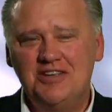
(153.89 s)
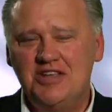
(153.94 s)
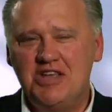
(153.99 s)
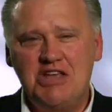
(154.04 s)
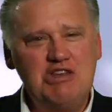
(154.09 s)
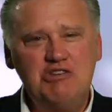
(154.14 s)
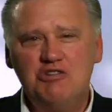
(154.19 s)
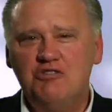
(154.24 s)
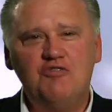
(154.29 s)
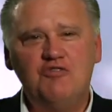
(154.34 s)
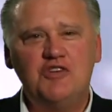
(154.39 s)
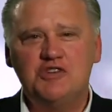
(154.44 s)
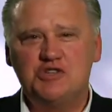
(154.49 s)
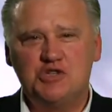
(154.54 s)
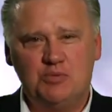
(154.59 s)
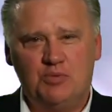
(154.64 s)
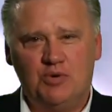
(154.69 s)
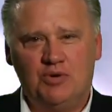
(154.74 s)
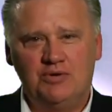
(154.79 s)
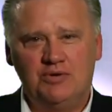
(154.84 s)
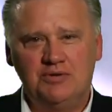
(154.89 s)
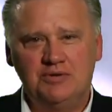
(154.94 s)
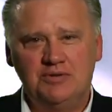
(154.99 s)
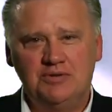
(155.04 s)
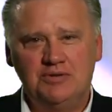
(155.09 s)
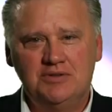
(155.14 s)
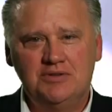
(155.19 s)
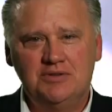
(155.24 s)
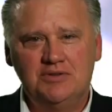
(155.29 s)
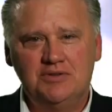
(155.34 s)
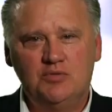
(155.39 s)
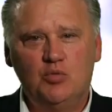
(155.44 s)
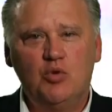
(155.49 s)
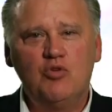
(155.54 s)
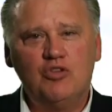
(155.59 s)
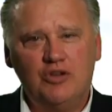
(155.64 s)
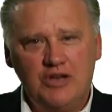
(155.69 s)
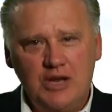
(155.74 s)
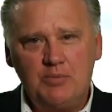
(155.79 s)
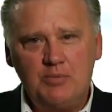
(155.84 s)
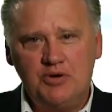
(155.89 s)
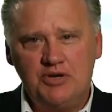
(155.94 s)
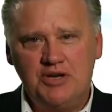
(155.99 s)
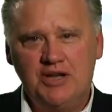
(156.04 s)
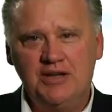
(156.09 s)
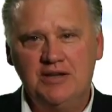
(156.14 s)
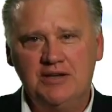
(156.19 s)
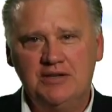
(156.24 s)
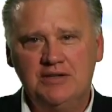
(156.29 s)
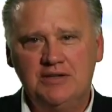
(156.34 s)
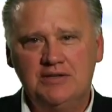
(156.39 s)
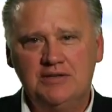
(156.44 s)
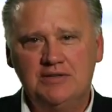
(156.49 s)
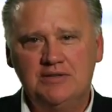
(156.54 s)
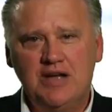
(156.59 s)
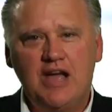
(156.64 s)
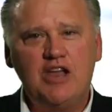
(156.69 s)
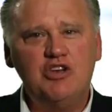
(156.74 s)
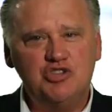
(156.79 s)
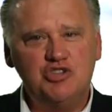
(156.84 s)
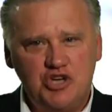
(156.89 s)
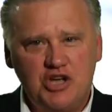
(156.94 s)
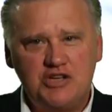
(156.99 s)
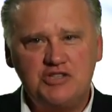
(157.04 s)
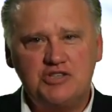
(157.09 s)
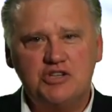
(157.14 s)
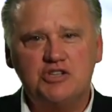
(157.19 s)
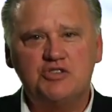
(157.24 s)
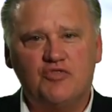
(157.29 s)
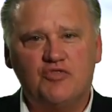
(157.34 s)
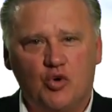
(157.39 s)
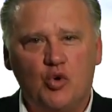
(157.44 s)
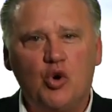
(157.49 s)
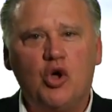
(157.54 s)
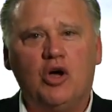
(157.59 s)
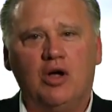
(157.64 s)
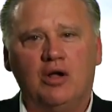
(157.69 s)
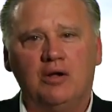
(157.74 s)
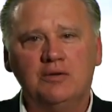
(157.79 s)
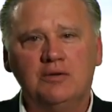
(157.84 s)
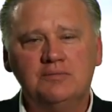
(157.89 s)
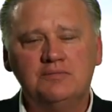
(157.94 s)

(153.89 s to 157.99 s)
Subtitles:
indivisible, with liberty and justice for all.